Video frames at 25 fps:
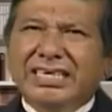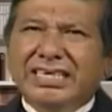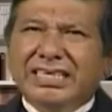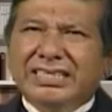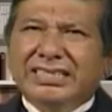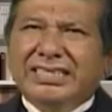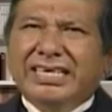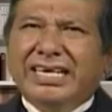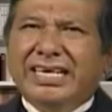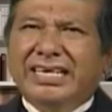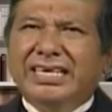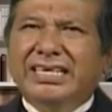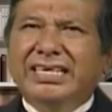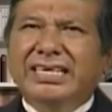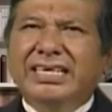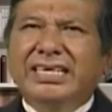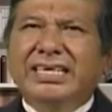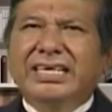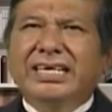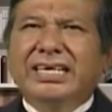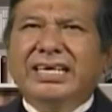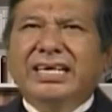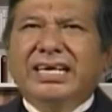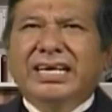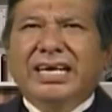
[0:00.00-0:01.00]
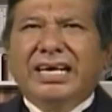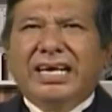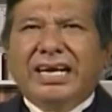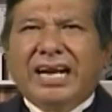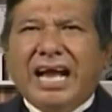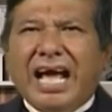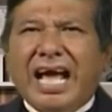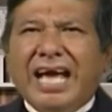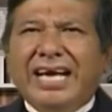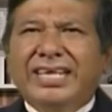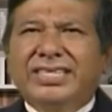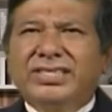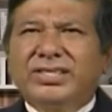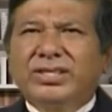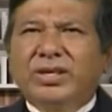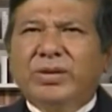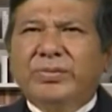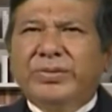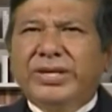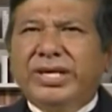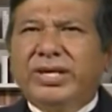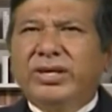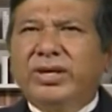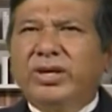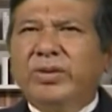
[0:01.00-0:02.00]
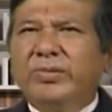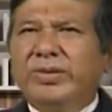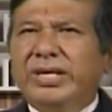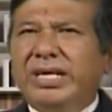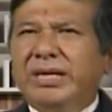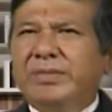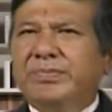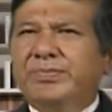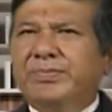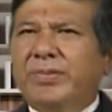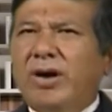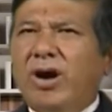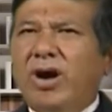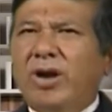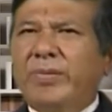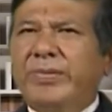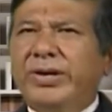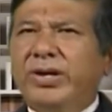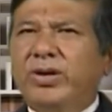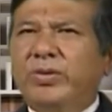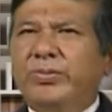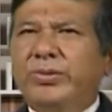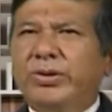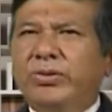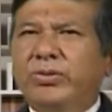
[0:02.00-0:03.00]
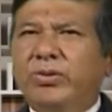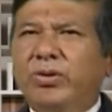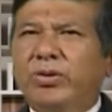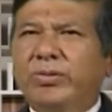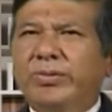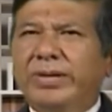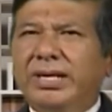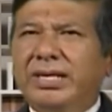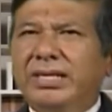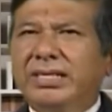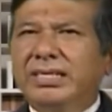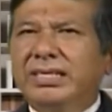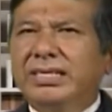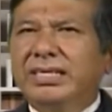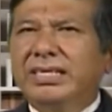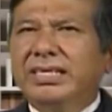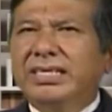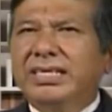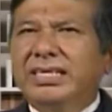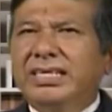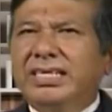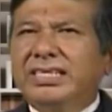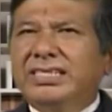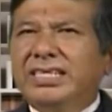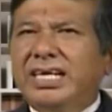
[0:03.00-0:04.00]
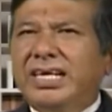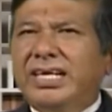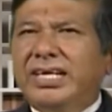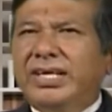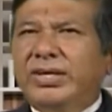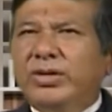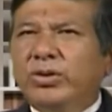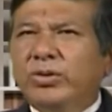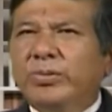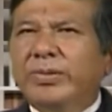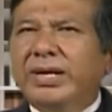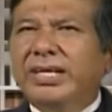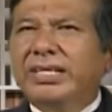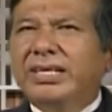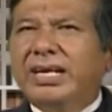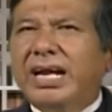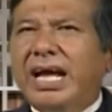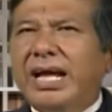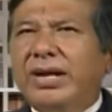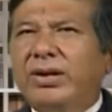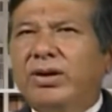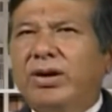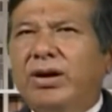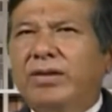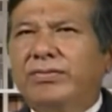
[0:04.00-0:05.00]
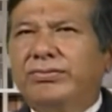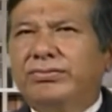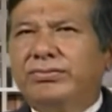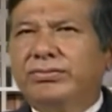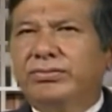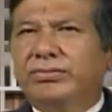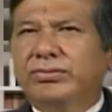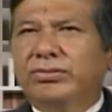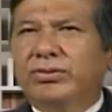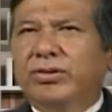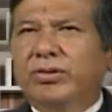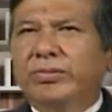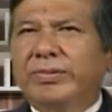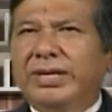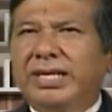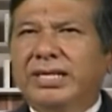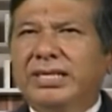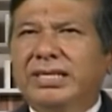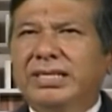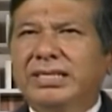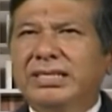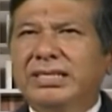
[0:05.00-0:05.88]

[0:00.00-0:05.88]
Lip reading: That rights of economic empowerment of a woman is a human right of woman.